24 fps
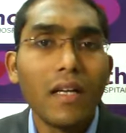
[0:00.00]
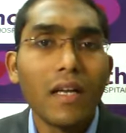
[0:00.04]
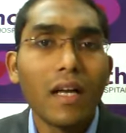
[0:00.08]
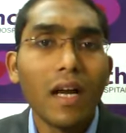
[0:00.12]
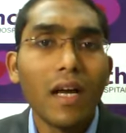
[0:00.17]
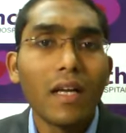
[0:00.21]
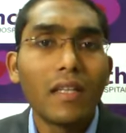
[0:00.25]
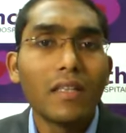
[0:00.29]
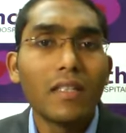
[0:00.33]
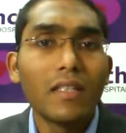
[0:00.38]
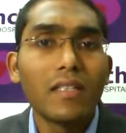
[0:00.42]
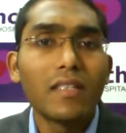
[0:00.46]

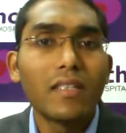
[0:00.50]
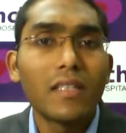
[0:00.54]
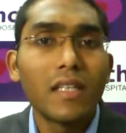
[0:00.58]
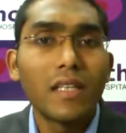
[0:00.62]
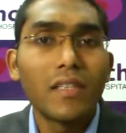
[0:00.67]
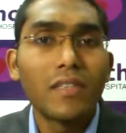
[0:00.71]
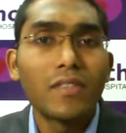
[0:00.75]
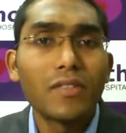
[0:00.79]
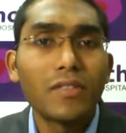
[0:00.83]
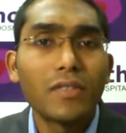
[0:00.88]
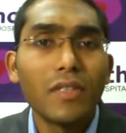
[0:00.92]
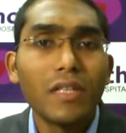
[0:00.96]
and this
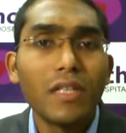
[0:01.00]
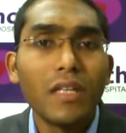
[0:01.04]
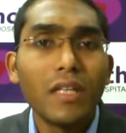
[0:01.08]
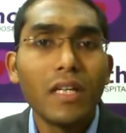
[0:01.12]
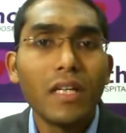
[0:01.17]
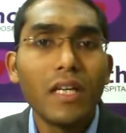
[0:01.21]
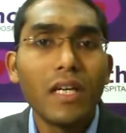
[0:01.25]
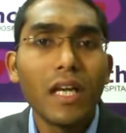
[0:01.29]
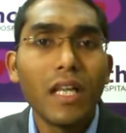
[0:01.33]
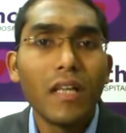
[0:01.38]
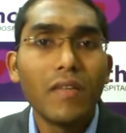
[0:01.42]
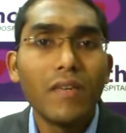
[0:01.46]
leads to the
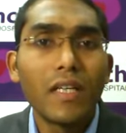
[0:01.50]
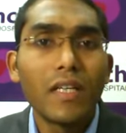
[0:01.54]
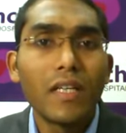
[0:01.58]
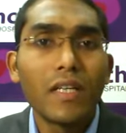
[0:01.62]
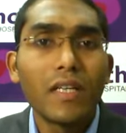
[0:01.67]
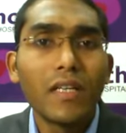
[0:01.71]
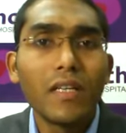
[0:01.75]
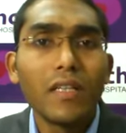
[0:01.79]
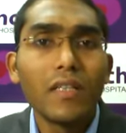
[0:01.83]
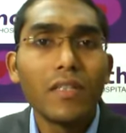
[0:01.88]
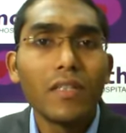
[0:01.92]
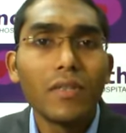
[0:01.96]

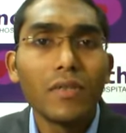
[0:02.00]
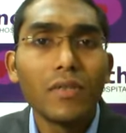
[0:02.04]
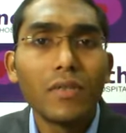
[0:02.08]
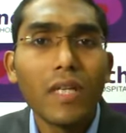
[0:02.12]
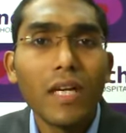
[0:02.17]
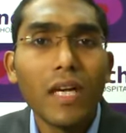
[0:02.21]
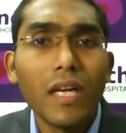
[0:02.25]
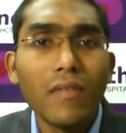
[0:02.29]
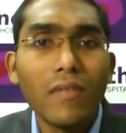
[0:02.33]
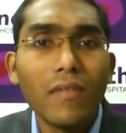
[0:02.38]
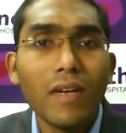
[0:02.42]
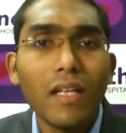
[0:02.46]
elevated
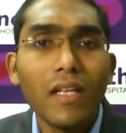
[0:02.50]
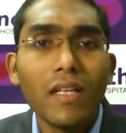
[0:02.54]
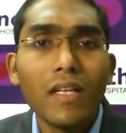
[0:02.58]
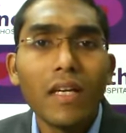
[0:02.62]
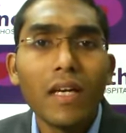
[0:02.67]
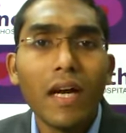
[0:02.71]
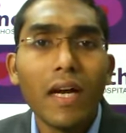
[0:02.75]
urea level